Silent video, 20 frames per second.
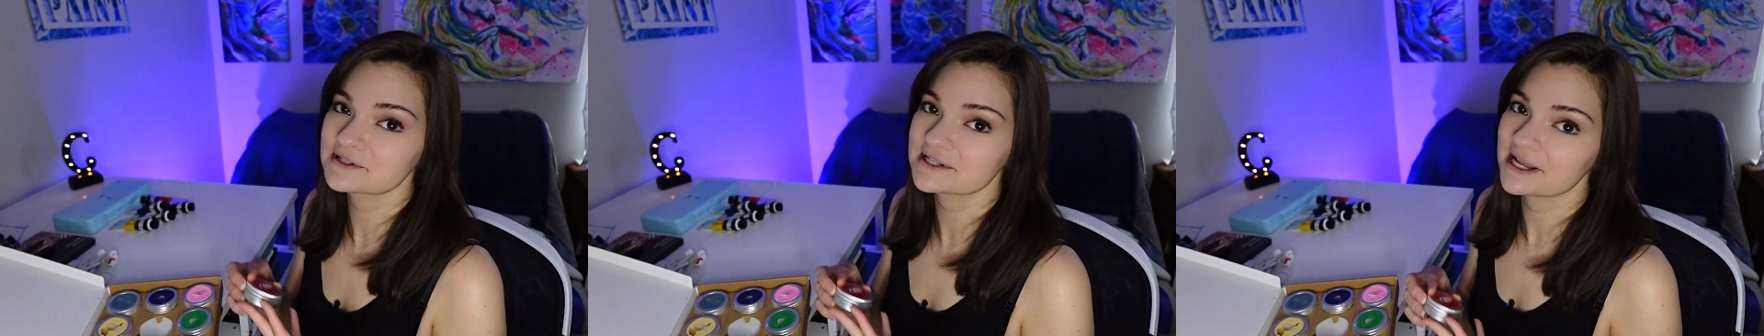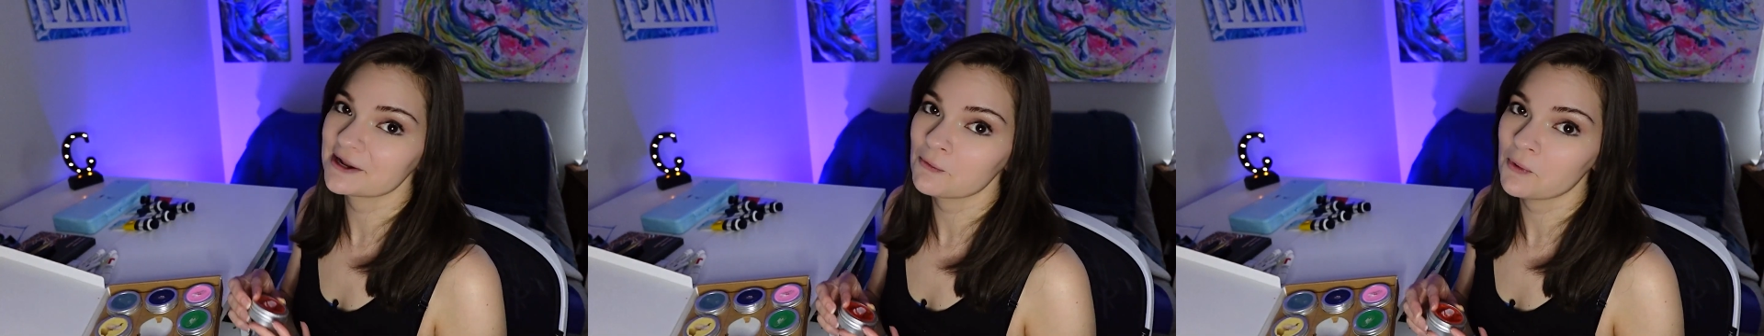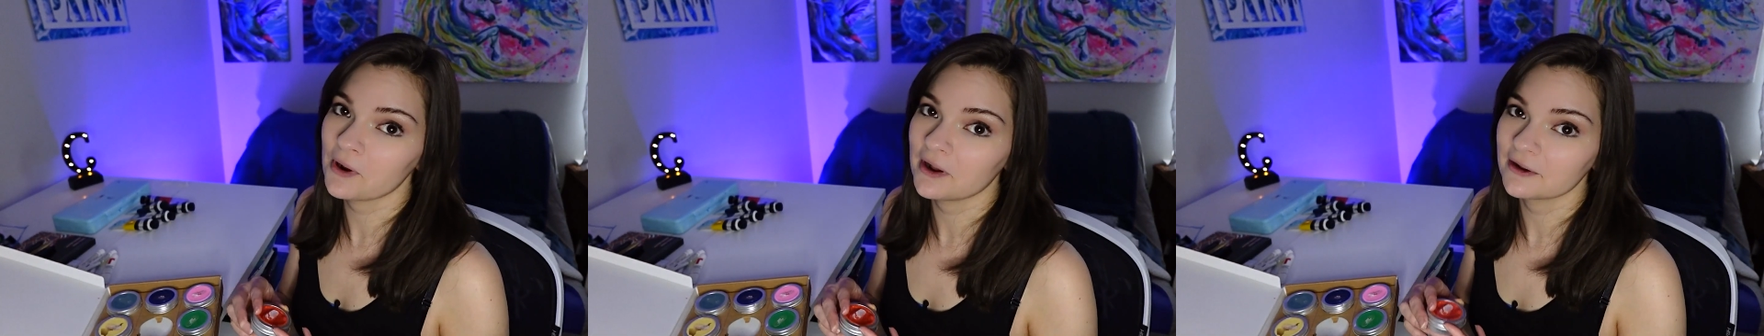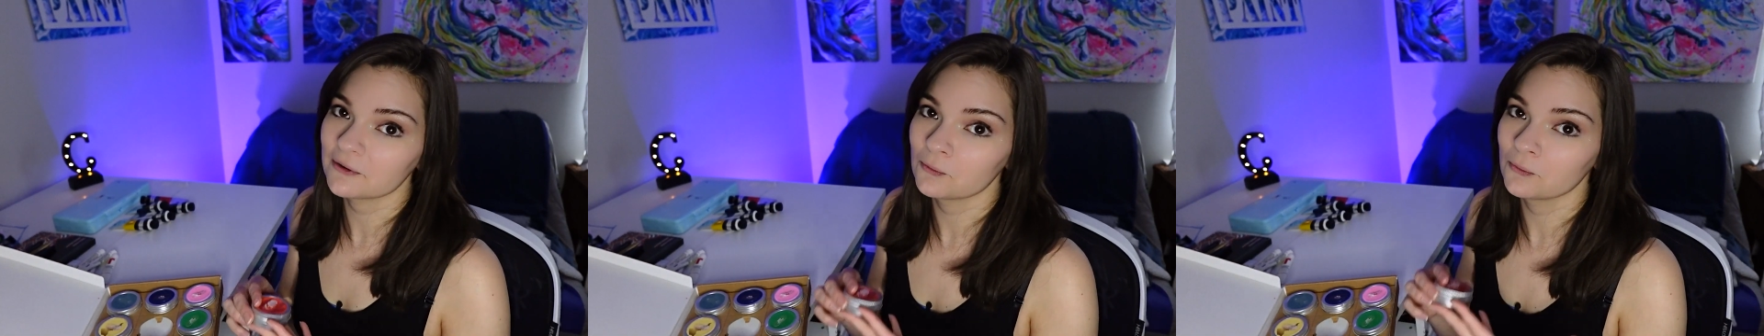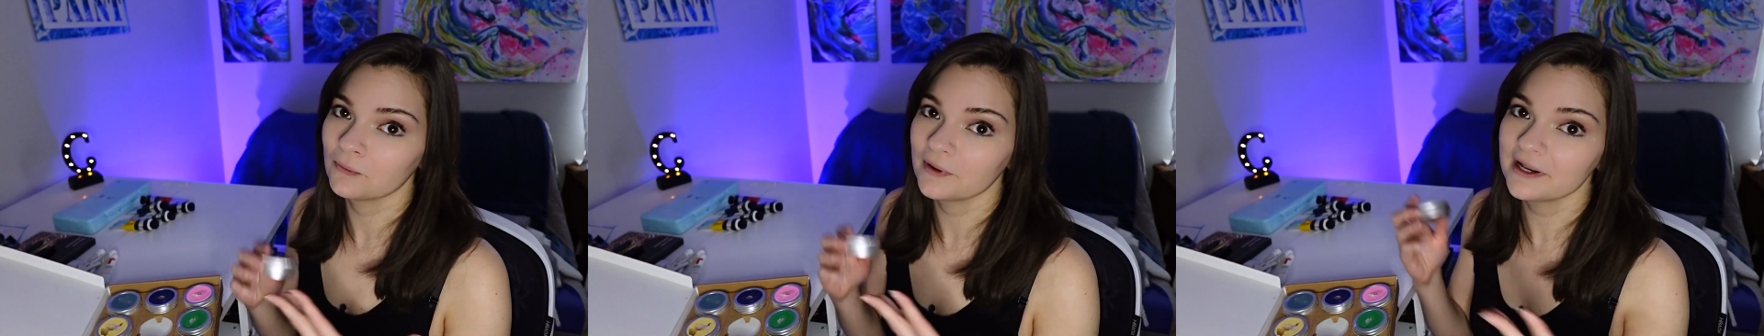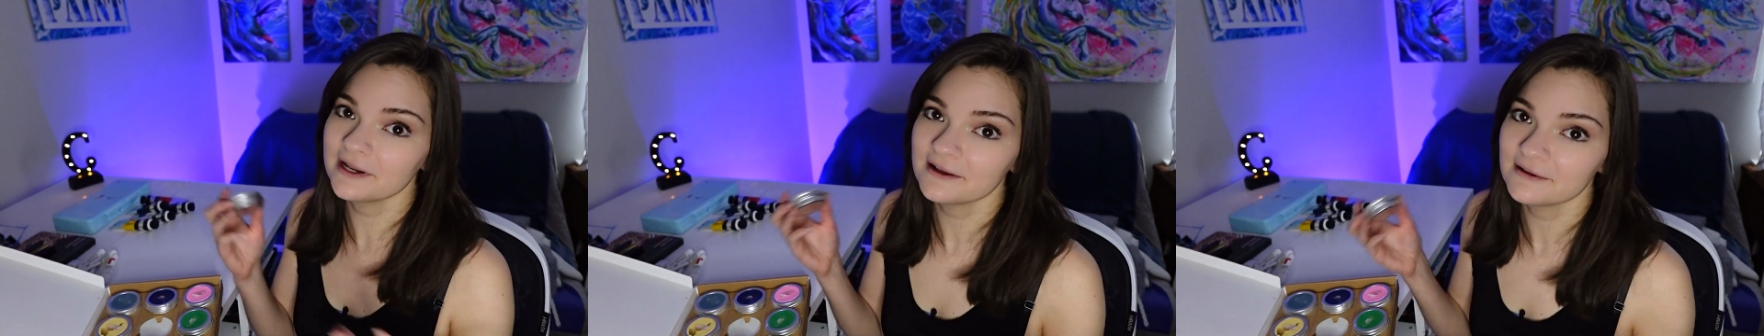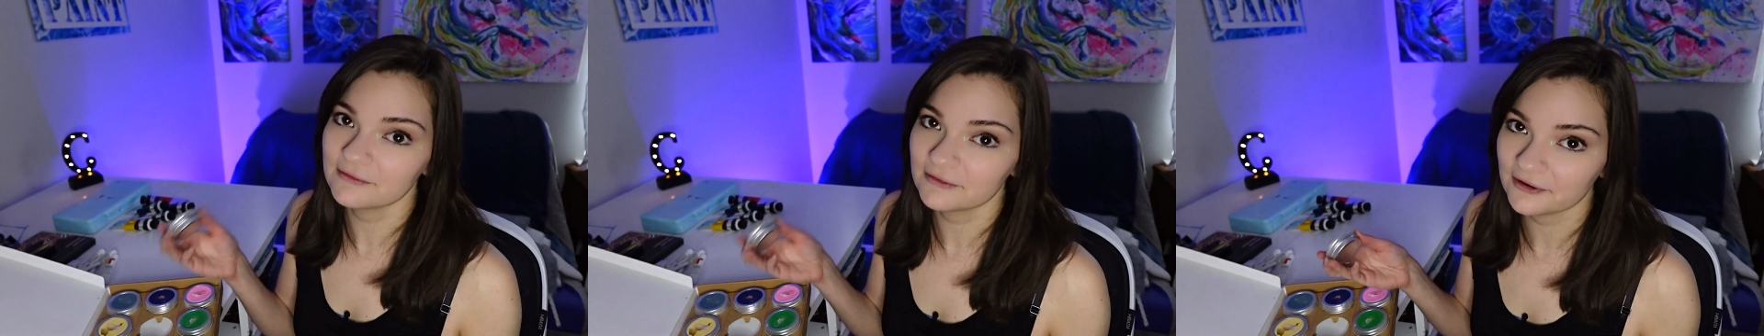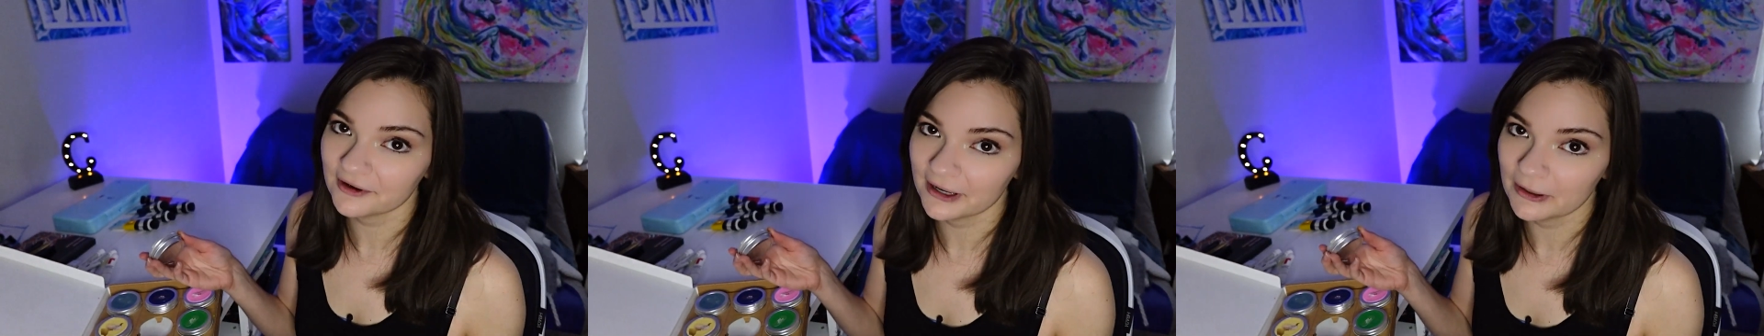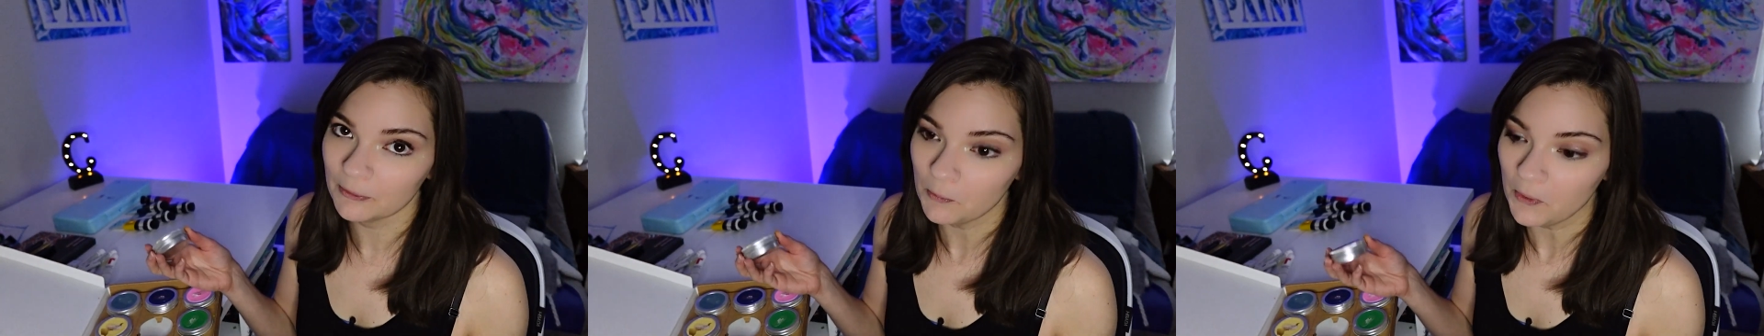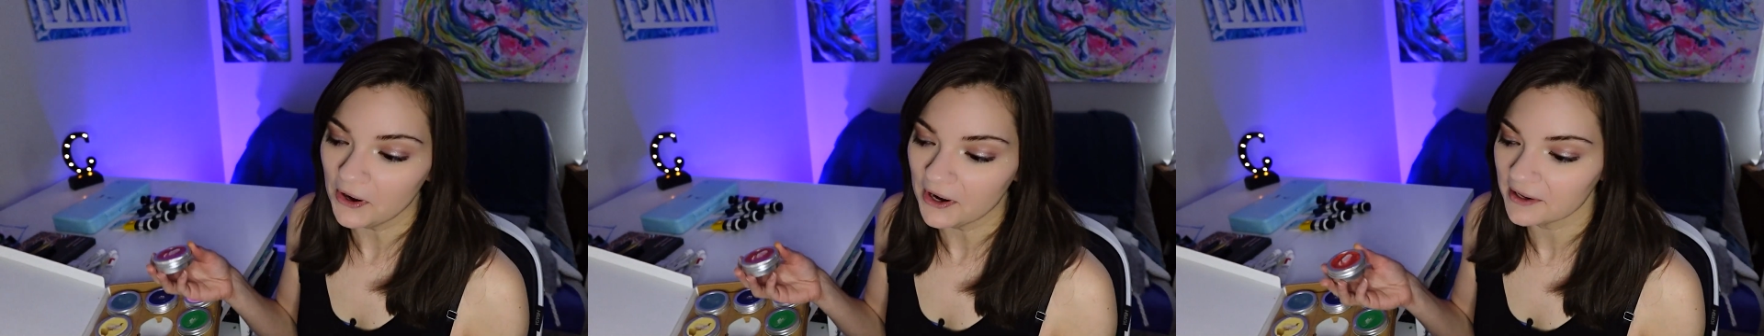I want whenever I
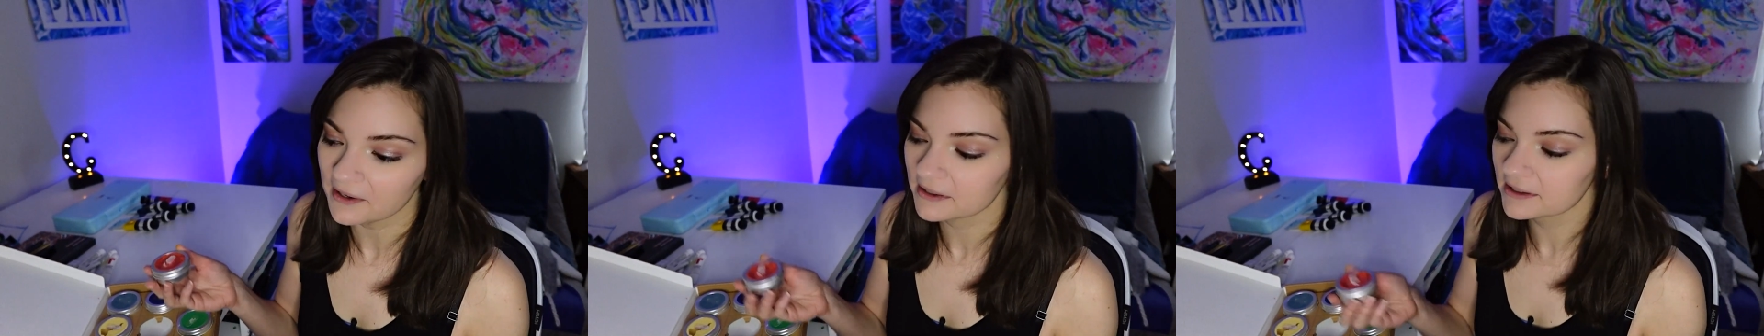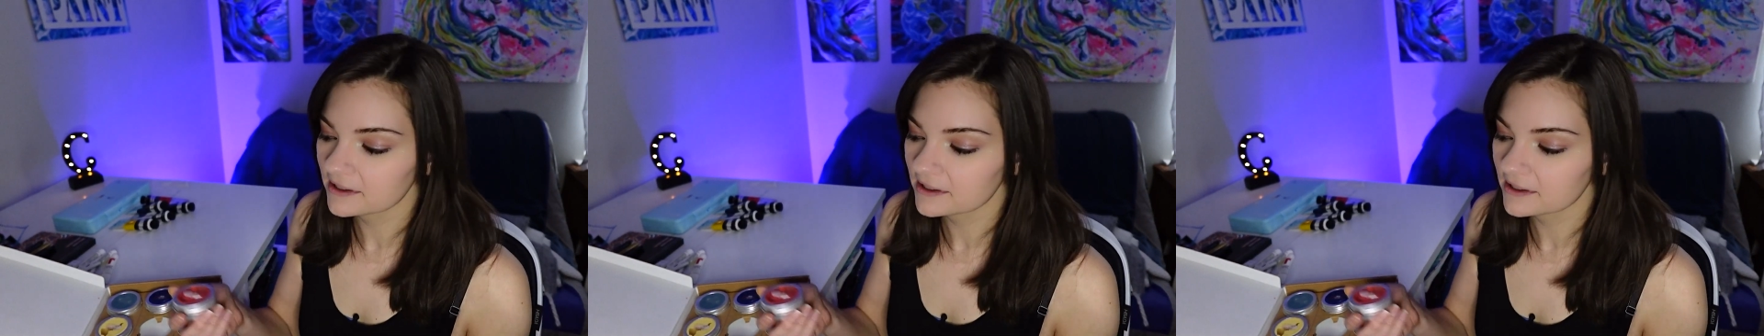want,